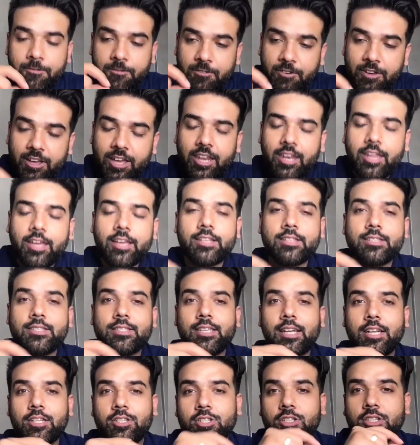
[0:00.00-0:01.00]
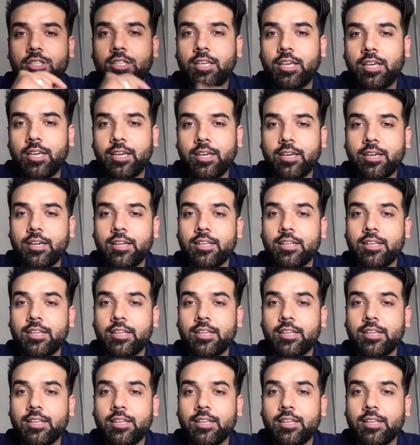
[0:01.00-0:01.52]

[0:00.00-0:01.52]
Fearing such a thing,